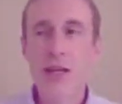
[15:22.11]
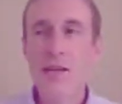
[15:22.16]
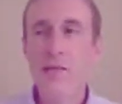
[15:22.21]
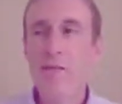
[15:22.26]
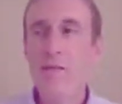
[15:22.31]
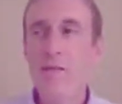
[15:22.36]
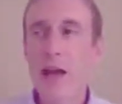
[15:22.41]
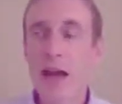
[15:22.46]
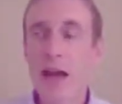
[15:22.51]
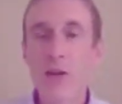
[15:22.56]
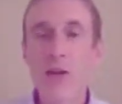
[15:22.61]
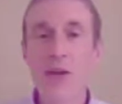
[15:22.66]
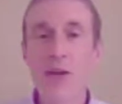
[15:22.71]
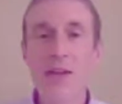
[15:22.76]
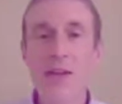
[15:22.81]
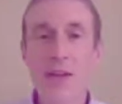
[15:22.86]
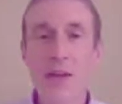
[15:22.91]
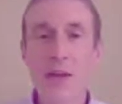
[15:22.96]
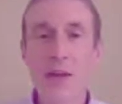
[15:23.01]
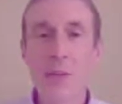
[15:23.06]
and
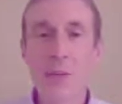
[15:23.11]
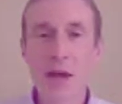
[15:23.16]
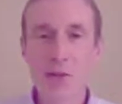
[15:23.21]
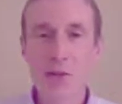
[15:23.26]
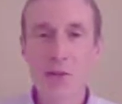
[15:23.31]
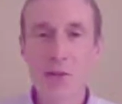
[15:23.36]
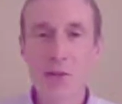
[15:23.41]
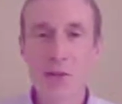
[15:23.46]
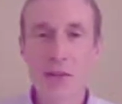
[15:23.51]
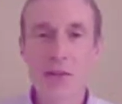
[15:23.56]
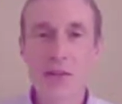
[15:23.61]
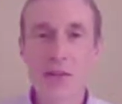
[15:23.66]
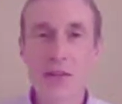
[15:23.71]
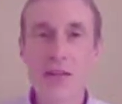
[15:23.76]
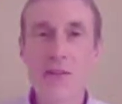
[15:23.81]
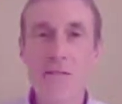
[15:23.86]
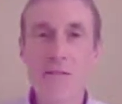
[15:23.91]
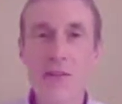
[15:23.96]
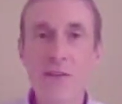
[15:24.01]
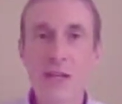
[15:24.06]
found
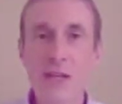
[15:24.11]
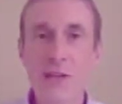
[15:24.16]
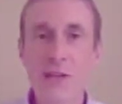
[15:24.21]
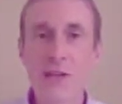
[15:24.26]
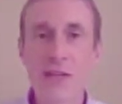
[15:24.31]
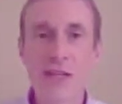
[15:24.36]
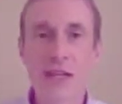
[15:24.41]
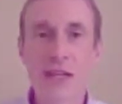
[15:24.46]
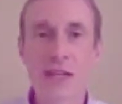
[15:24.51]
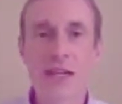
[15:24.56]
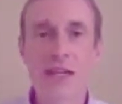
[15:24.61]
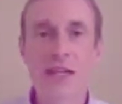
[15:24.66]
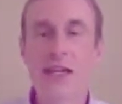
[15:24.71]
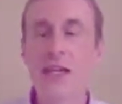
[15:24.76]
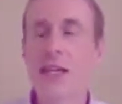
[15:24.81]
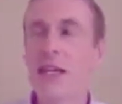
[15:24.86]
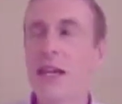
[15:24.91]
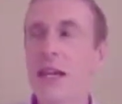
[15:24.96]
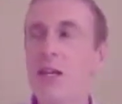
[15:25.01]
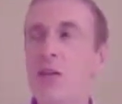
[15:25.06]
Identimetrics and finger
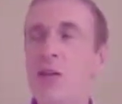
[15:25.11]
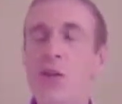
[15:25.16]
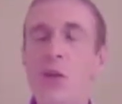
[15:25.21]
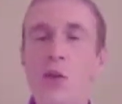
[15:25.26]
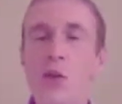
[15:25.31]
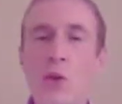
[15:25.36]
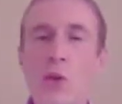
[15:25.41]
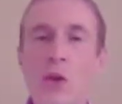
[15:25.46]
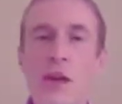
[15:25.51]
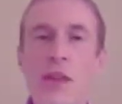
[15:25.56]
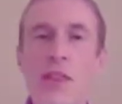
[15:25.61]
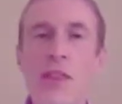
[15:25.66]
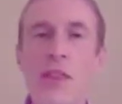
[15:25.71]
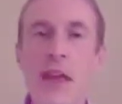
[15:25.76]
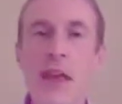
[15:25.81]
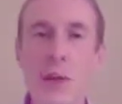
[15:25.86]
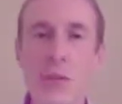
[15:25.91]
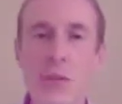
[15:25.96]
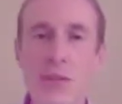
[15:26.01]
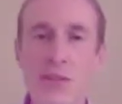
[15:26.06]
scanning, and I knew
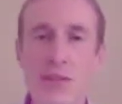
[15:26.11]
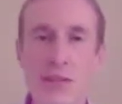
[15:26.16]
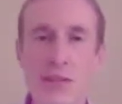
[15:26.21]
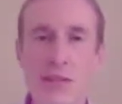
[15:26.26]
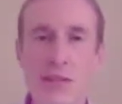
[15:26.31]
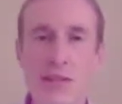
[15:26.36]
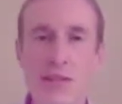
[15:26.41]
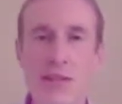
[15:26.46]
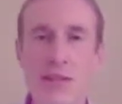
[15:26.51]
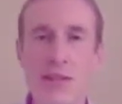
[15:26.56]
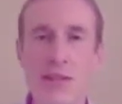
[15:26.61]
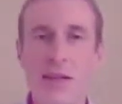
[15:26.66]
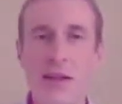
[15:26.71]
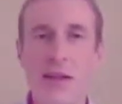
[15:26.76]
that was it.